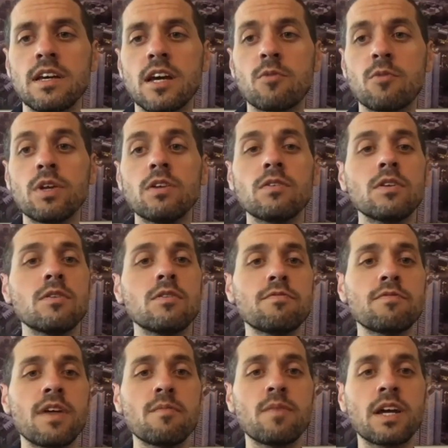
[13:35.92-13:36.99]
And we don't know
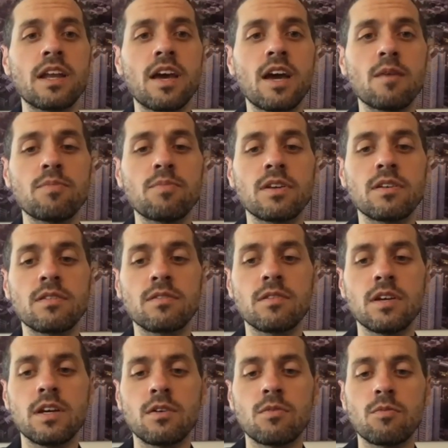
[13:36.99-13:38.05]
if that might happen
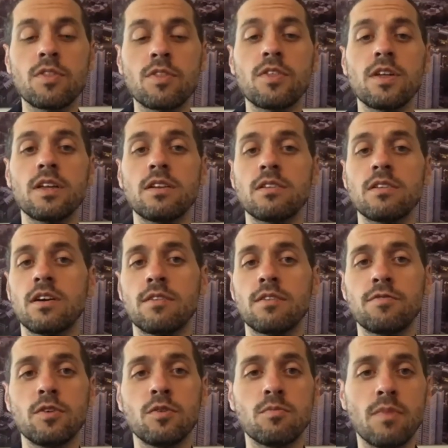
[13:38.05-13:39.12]
within a
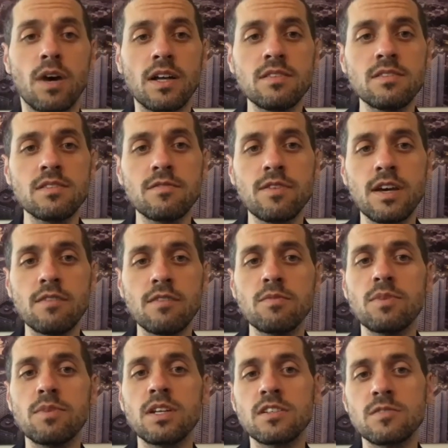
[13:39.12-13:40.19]
few months of
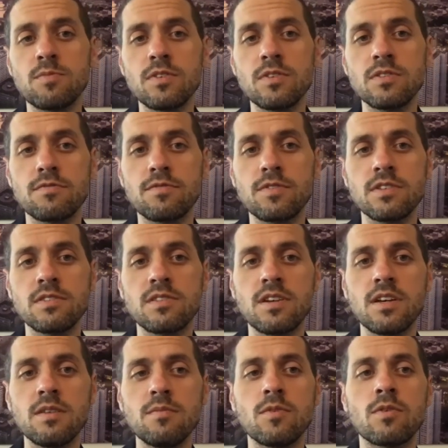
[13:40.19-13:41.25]
having been exposed the first
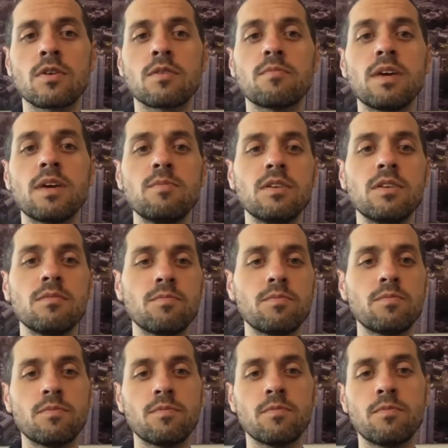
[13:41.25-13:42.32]
time, or maybe
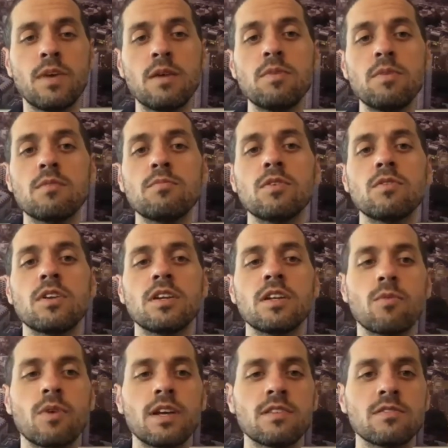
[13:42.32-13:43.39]
maybe
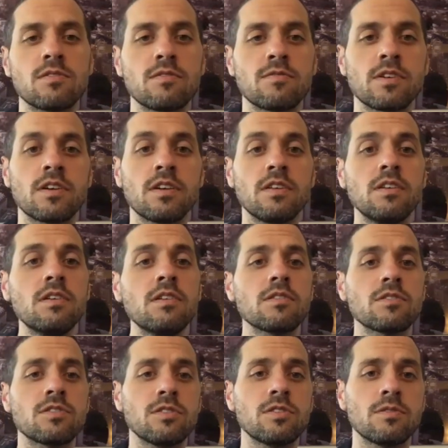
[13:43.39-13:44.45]
immunity wanes over a
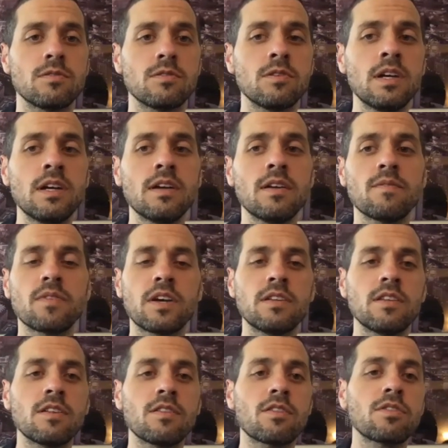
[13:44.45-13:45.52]
year or two,
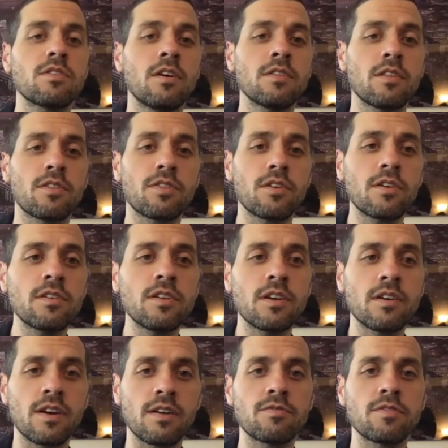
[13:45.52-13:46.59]
and then on the third
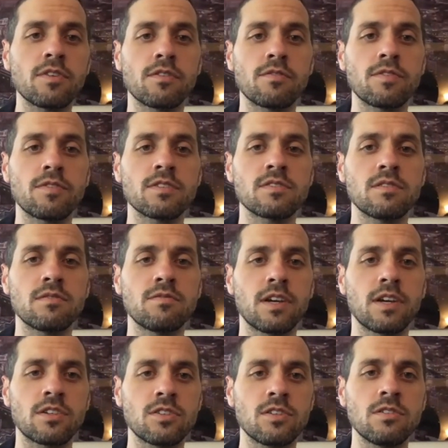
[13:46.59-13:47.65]
year after your first
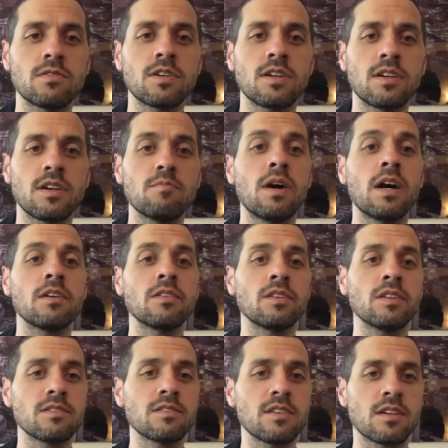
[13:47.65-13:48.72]
infection, you can get
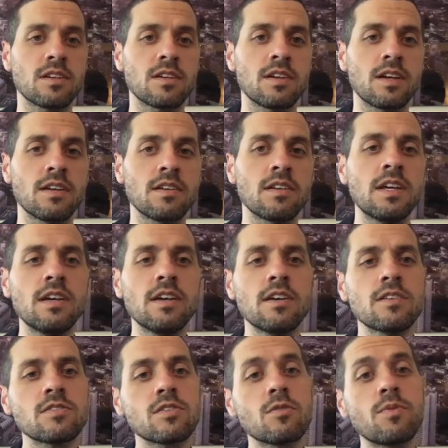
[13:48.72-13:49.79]
mildly sick again.
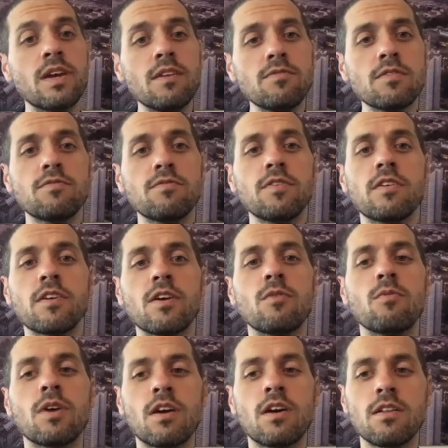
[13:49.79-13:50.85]
So we have to figure
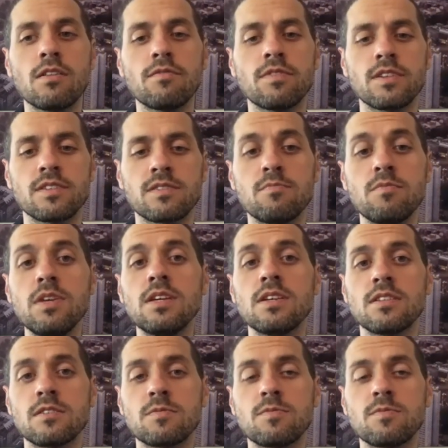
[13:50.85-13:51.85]
out what all of this means.